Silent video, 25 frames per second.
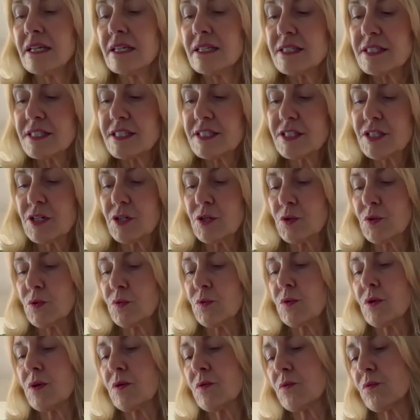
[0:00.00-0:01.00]

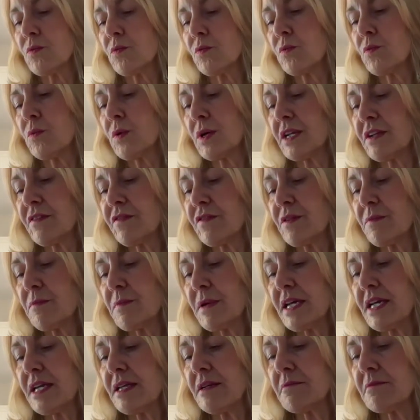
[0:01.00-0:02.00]
So one of the
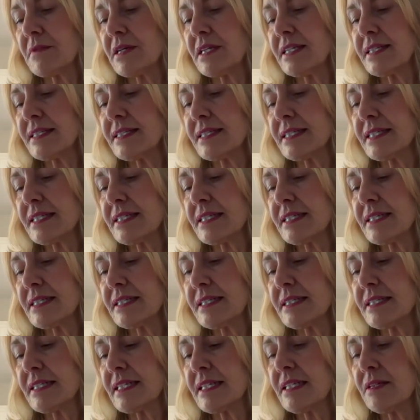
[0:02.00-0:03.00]
pain
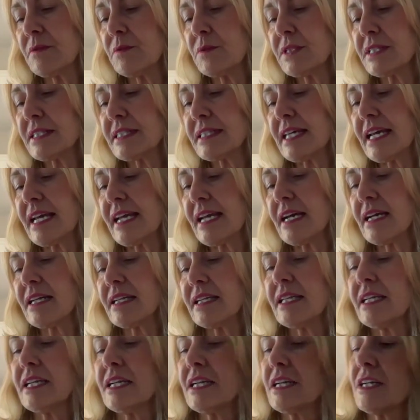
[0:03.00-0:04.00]
medicines, and it will say
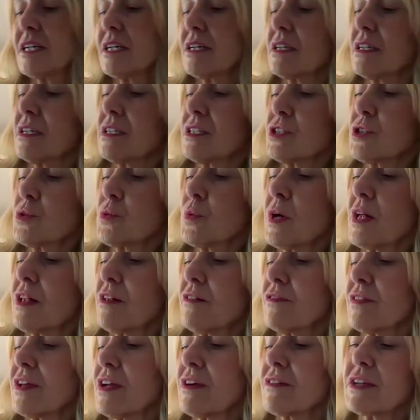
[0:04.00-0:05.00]
on here,
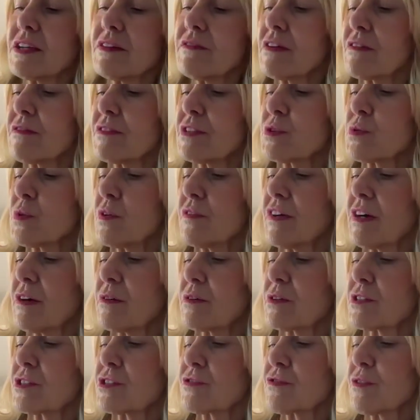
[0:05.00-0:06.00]
I give every 12
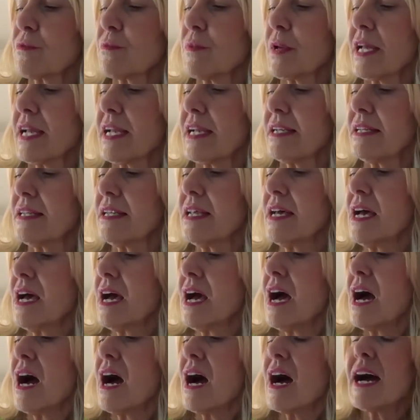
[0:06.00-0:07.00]
hours for pain.
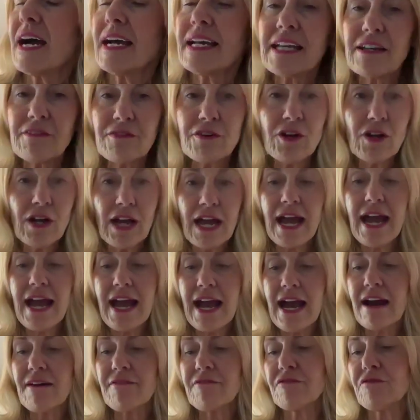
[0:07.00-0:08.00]
I give her a
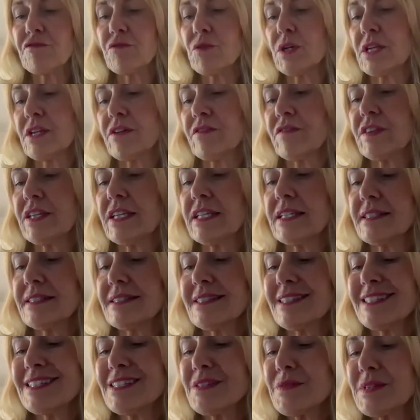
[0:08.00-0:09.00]
half of one of these.
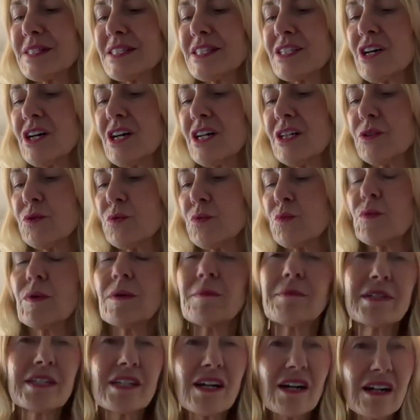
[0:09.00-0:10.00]
This one's called
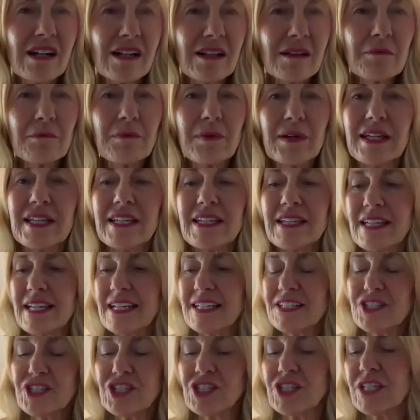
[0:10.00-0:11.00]
Rimadol, but
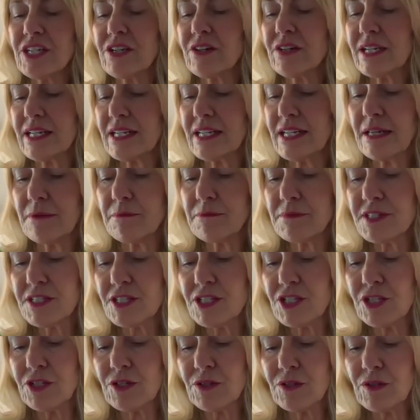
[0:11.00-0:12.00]
has generic names
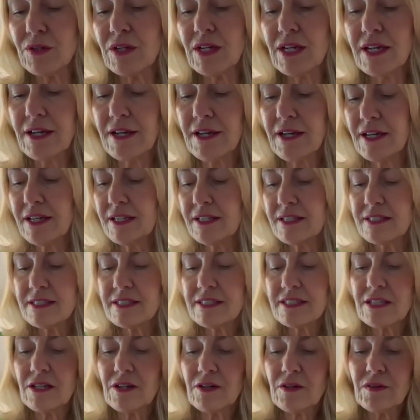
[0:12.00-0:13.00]
too.
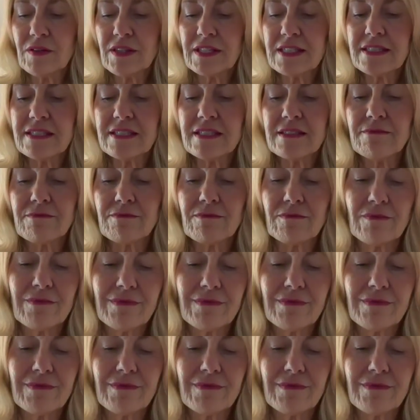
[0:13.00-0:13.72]
So these